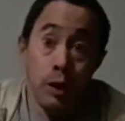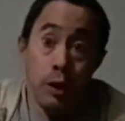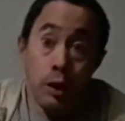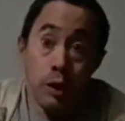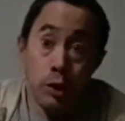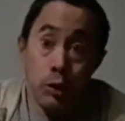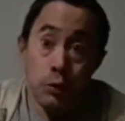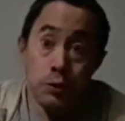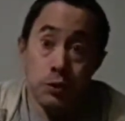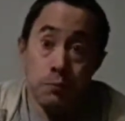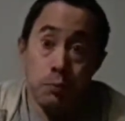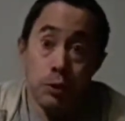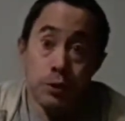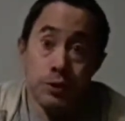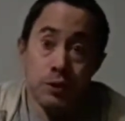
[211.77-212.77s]
the
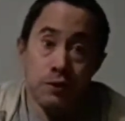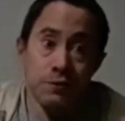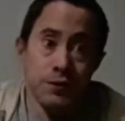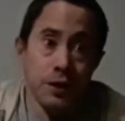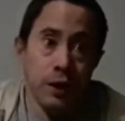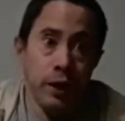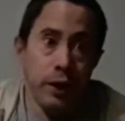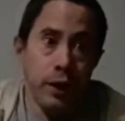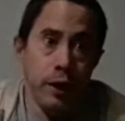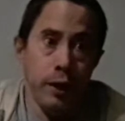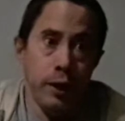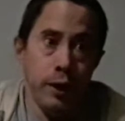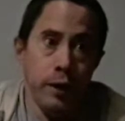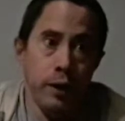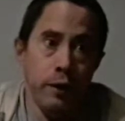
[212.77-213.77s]
points of,
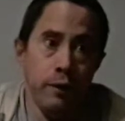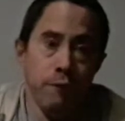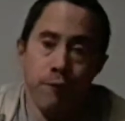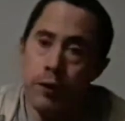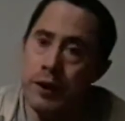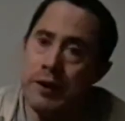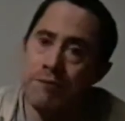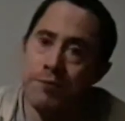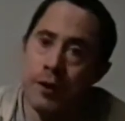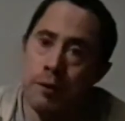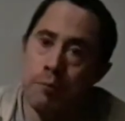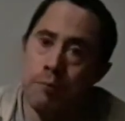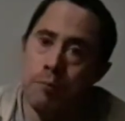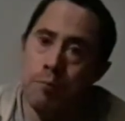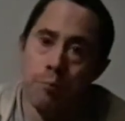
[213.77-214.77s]
say, forgive
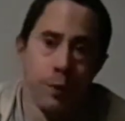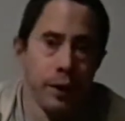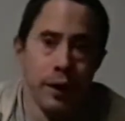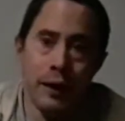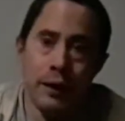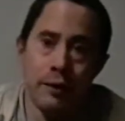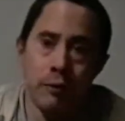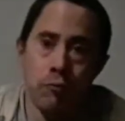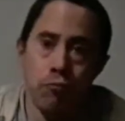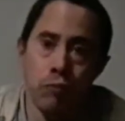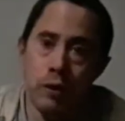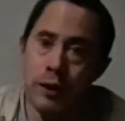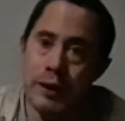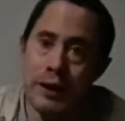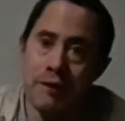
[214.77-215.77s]
them, but I
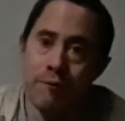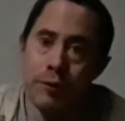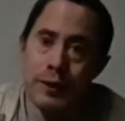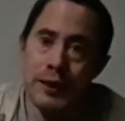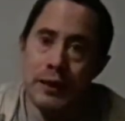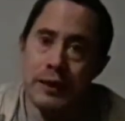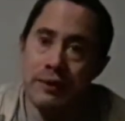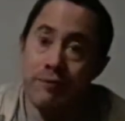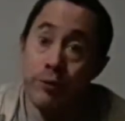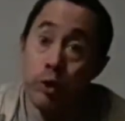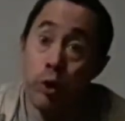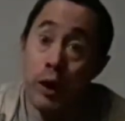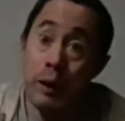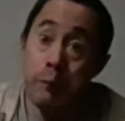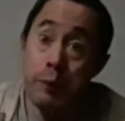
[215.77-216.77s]
really never did, even though
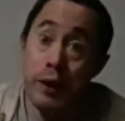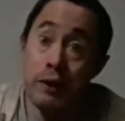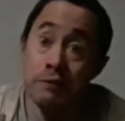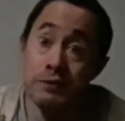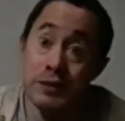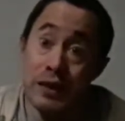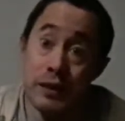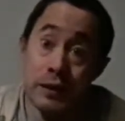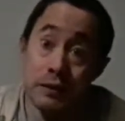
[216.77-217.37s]
I may have said it.